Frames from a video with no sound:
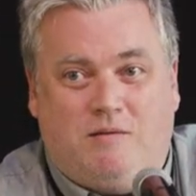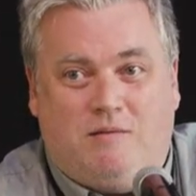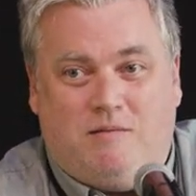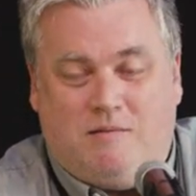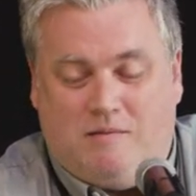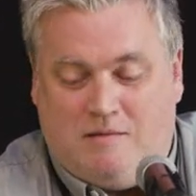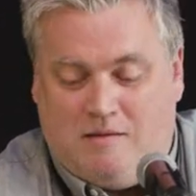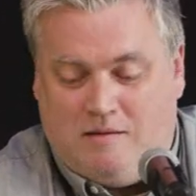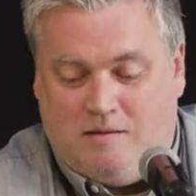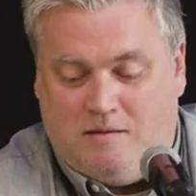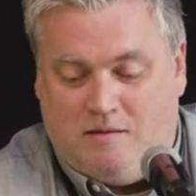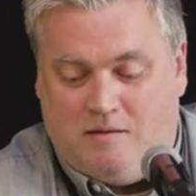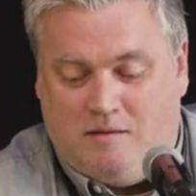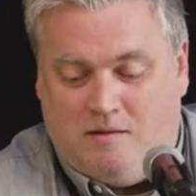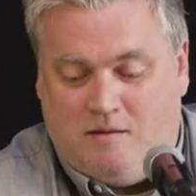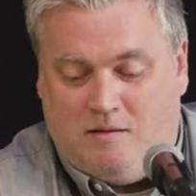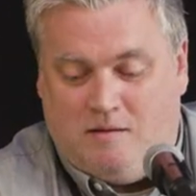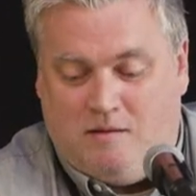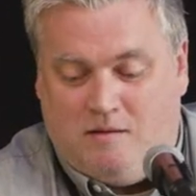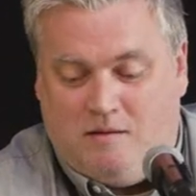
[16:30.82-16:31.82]

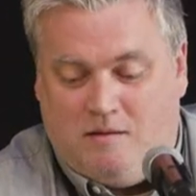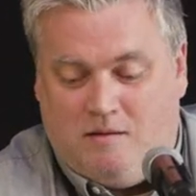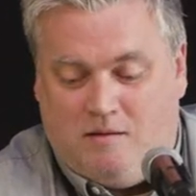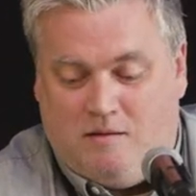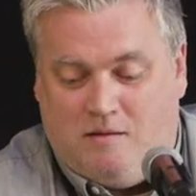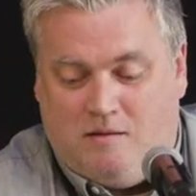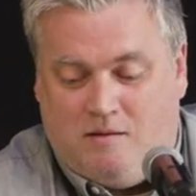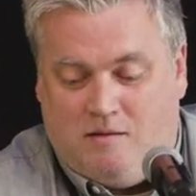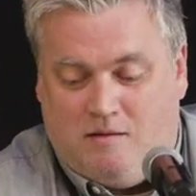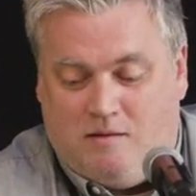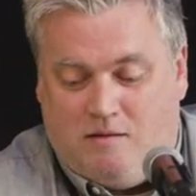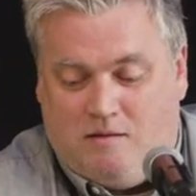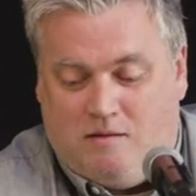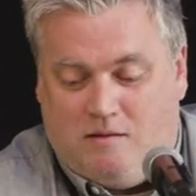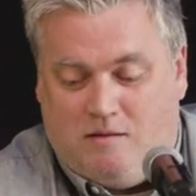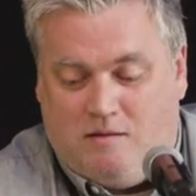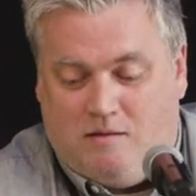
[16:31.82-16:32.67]
(no one is talking)